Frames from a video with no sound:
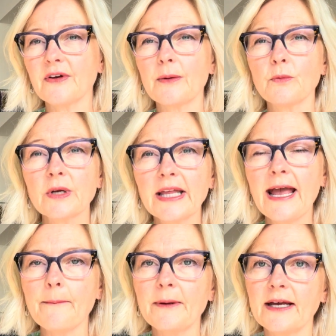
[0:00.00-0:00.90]
and I'm really
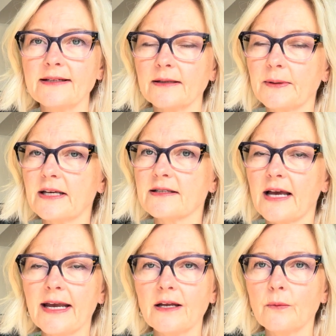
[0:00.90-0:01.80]
happy I did because
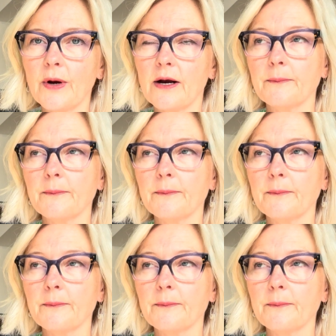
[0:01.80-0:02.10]
I can wear it,